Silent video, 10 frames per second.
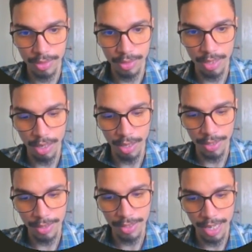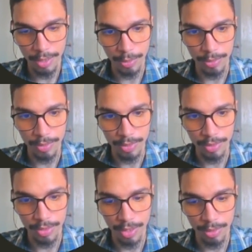dot title.
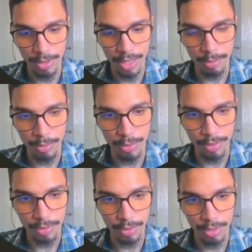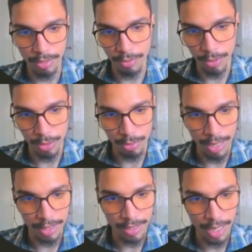So we can filter by
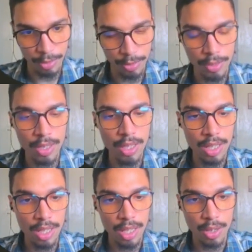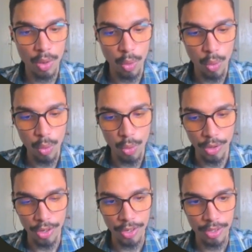title,
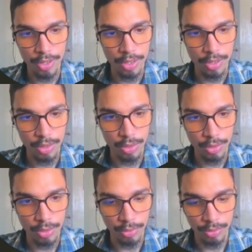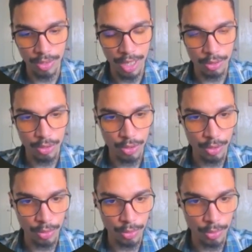or don't forget
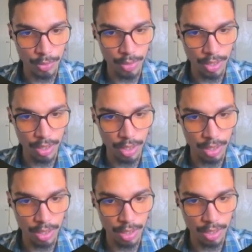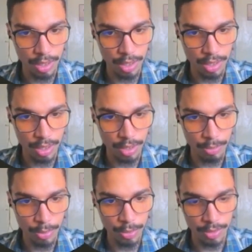to
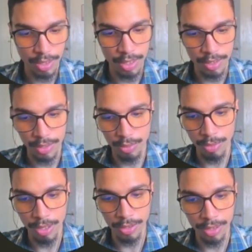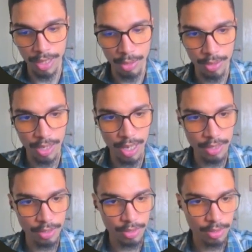put this as well in
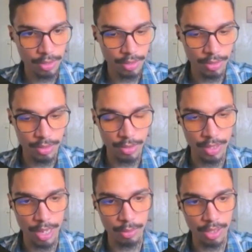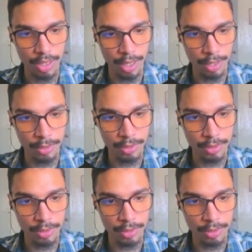lowercase, so that we can